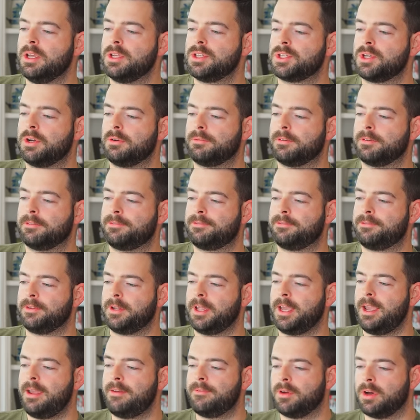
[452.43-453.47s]
So for
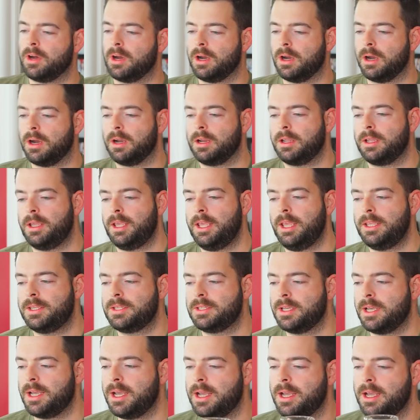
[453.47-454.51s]
flavor, he
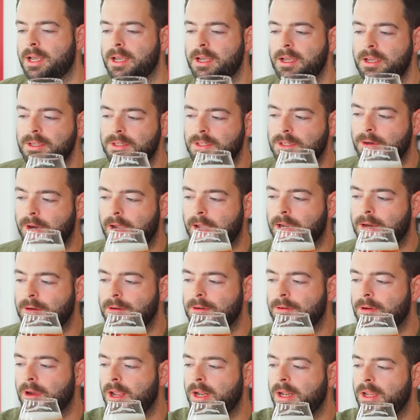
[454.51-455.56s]
says
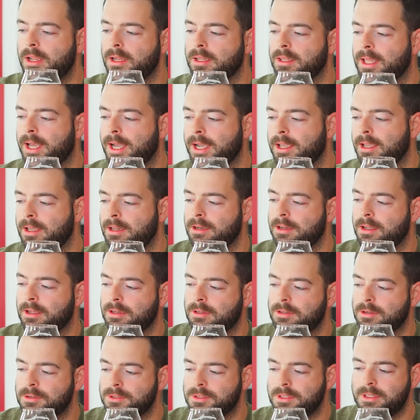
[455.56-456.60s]
crackery, grainy, and lacking
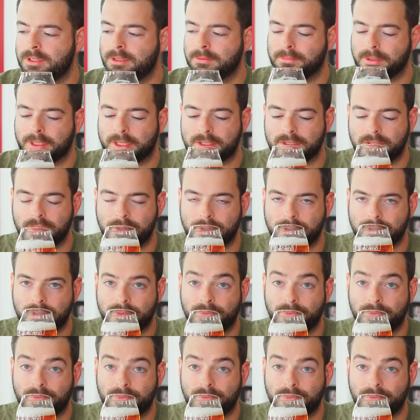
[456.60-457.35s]
toasty complex notes.